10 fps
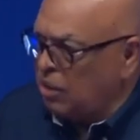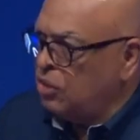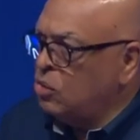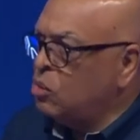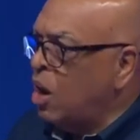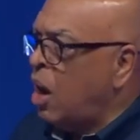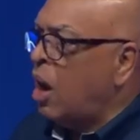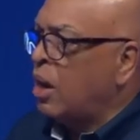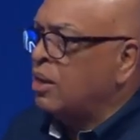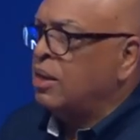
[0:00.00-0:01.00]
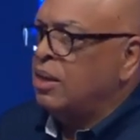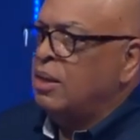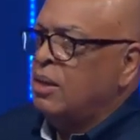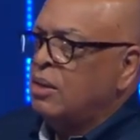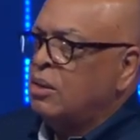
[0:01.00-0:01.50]
how you walk.
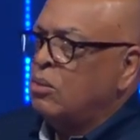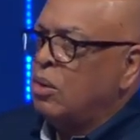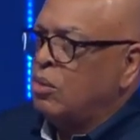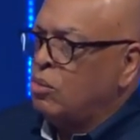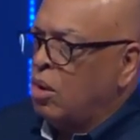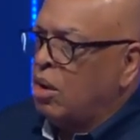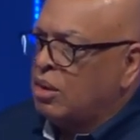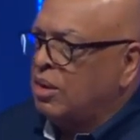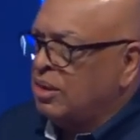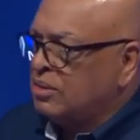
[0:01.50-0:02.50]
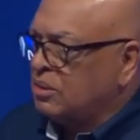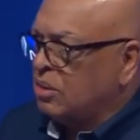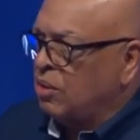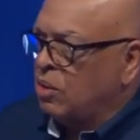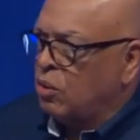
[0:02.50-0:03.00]
The word walk there is
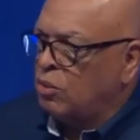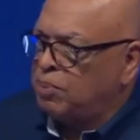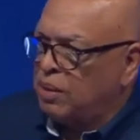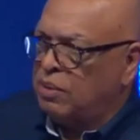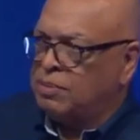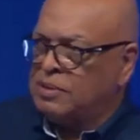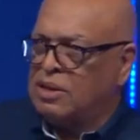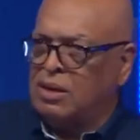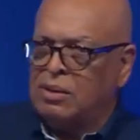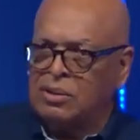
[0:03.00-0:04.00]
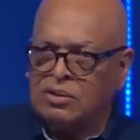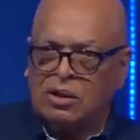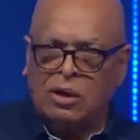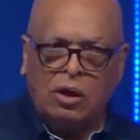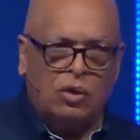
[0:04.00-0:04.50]
a Greek word peripateo. It's
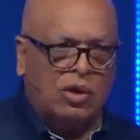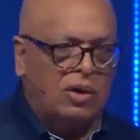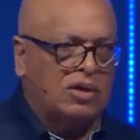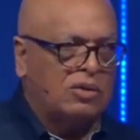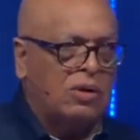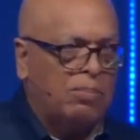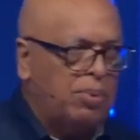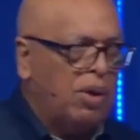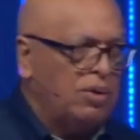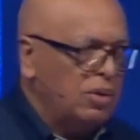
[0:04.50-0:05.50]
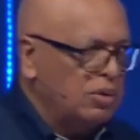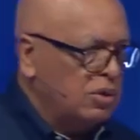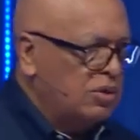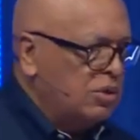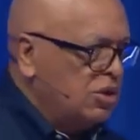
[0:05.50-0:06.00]
a colloquialism that Paul
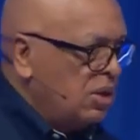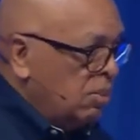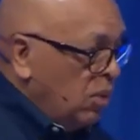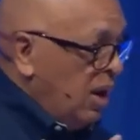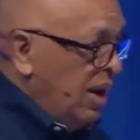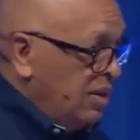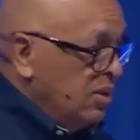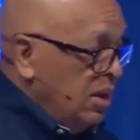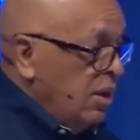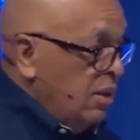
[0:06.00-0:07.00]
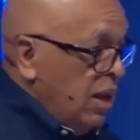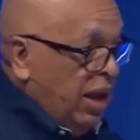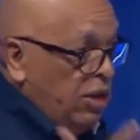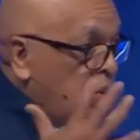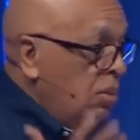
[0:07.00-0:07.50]
uses to summarize
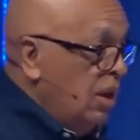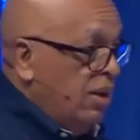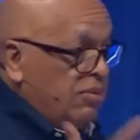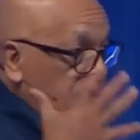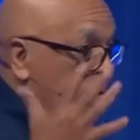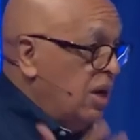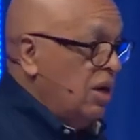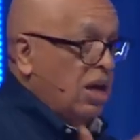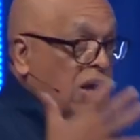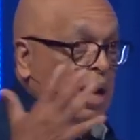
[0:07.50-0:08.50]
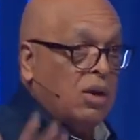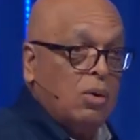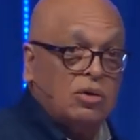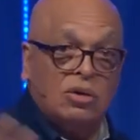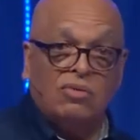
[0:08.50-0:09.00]
how you live the daily
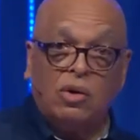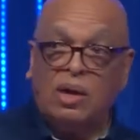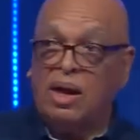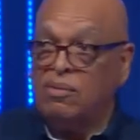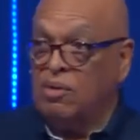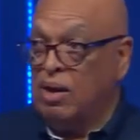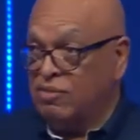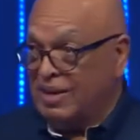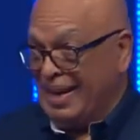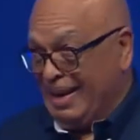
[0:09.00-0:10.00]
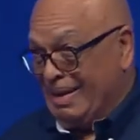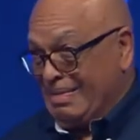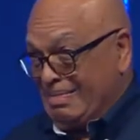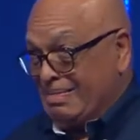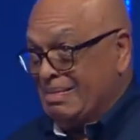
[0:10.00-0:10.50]
concourse of your life every
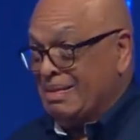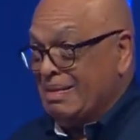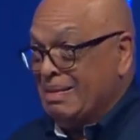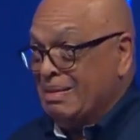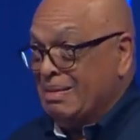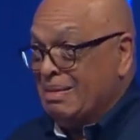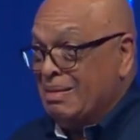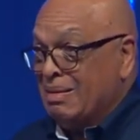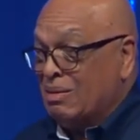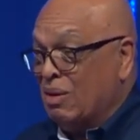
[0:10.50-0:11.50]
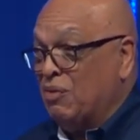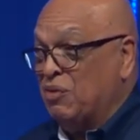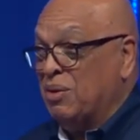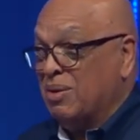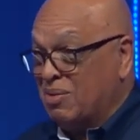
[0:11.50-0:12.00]
day.
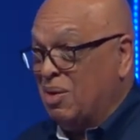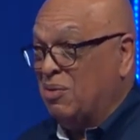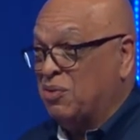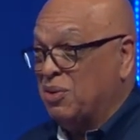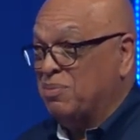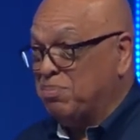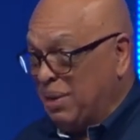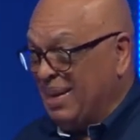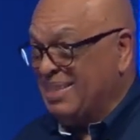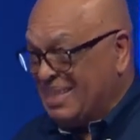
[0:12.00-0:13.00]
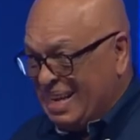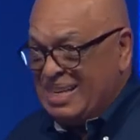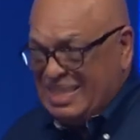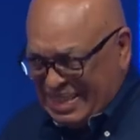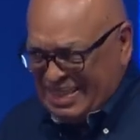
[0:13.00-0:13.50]
Crawford, Crawford, pay
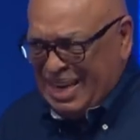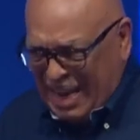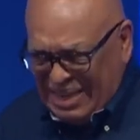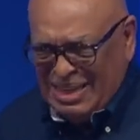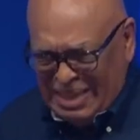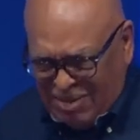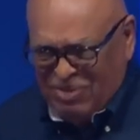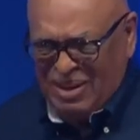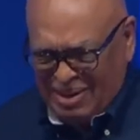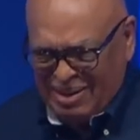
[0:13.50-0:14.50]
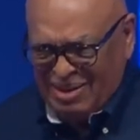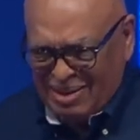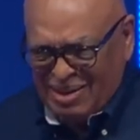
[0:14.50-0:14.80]
attention to how you're living.